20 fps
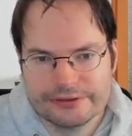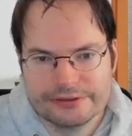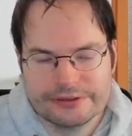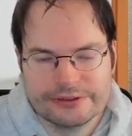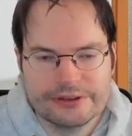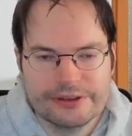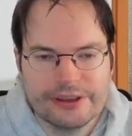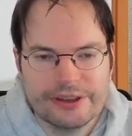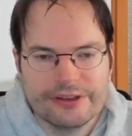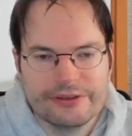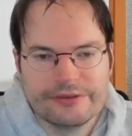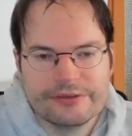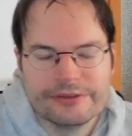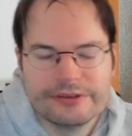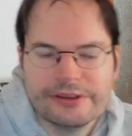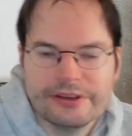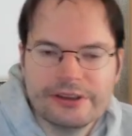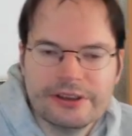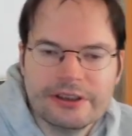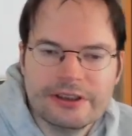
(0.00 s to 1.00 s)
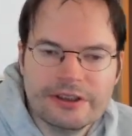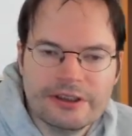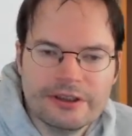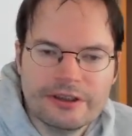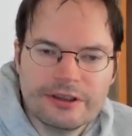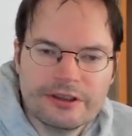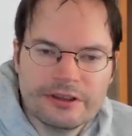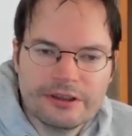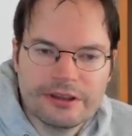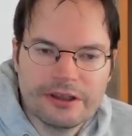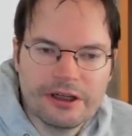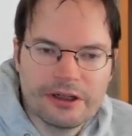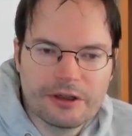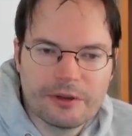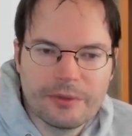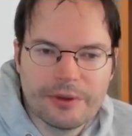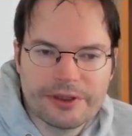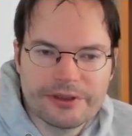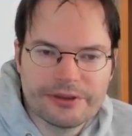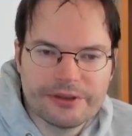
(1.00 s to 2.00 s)
You have
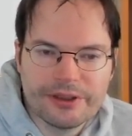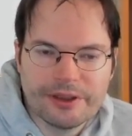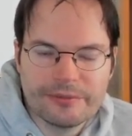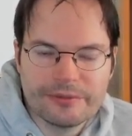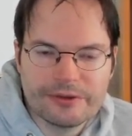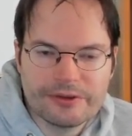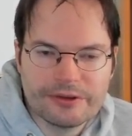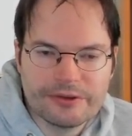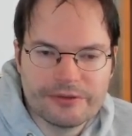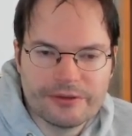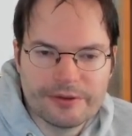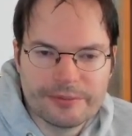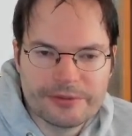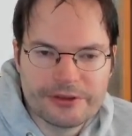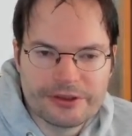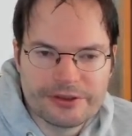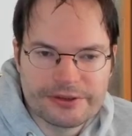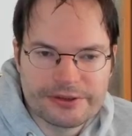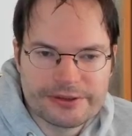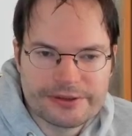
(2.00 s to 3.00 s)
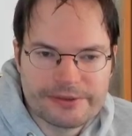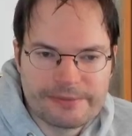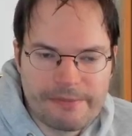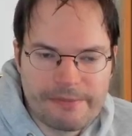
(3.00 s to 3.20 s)
quite a number of options.